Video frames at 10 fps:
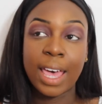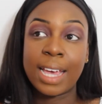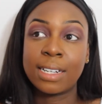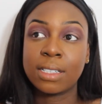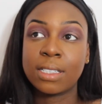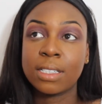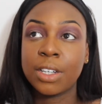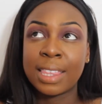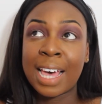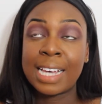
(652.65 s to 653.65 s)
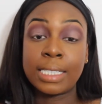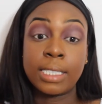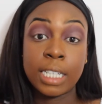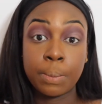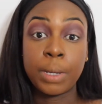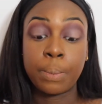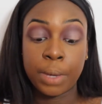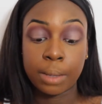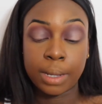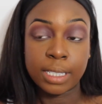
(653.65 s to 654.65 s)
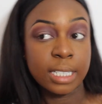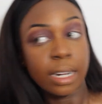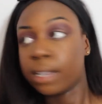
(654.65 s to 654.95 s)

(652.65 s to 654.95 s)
And that is deeply pigmented.